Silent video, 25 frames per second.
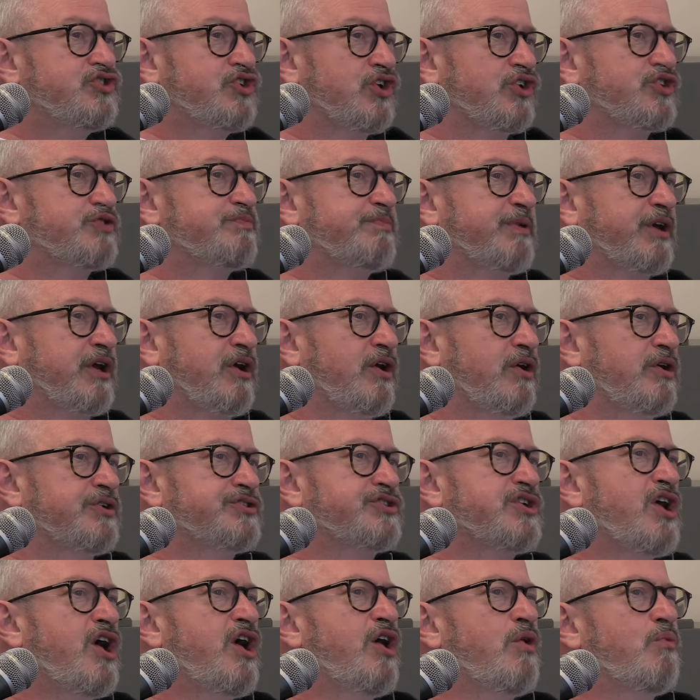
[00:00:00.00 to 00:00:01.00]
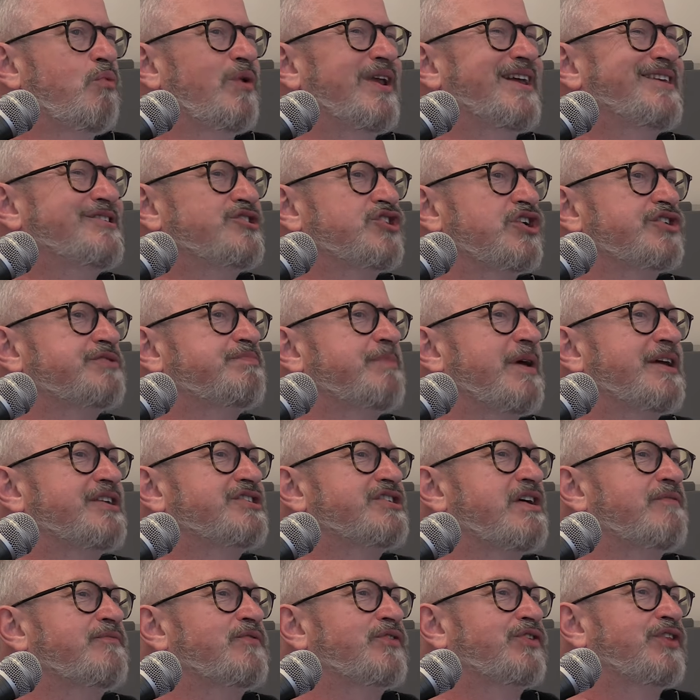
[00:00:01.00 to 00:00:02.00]
just because, well, it just
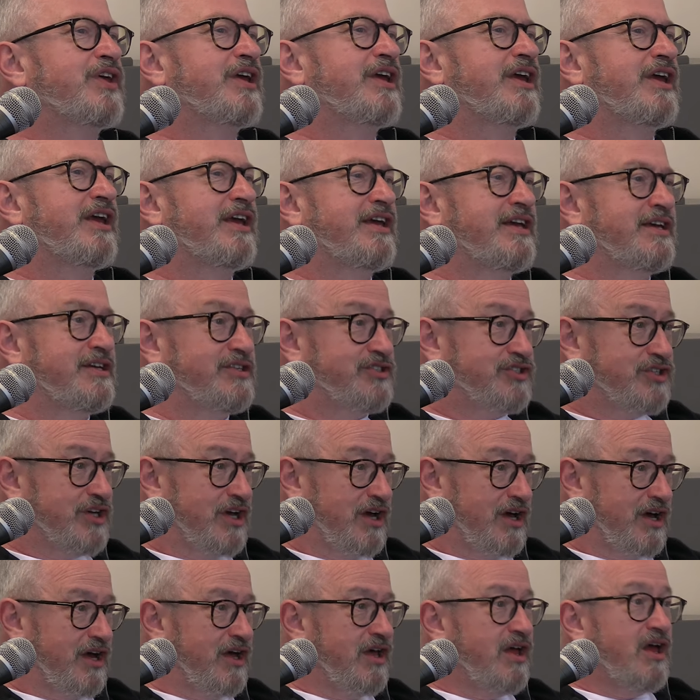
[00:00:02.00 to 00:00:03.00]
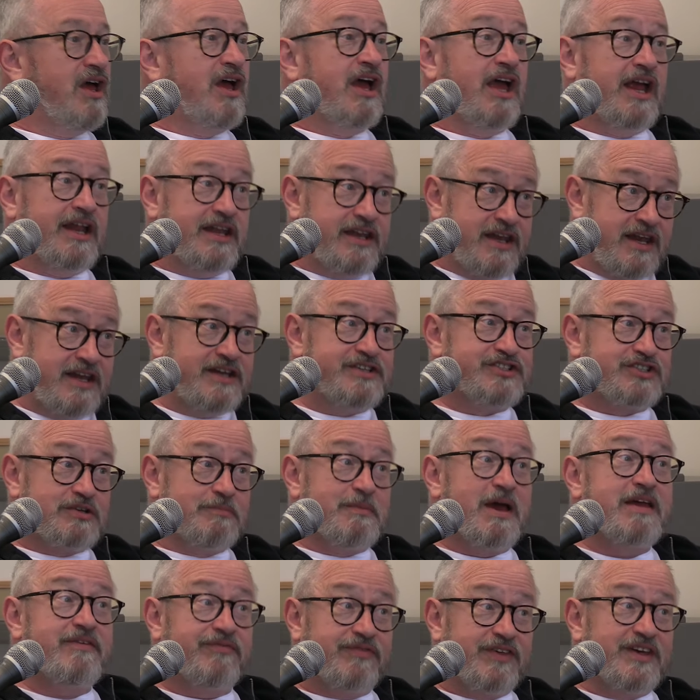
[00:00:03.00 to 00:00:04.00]
makes everything easier. conformism. It and needs to
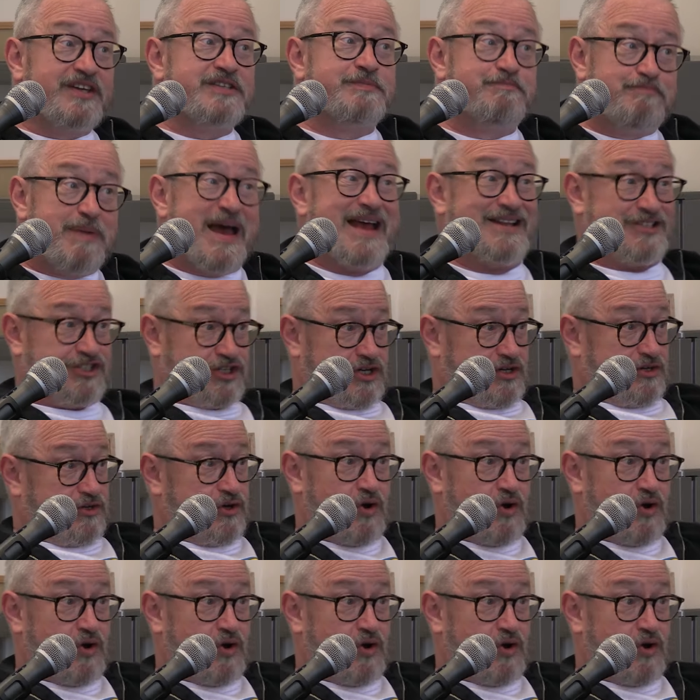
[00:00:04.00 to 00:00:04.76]
conform- make things better.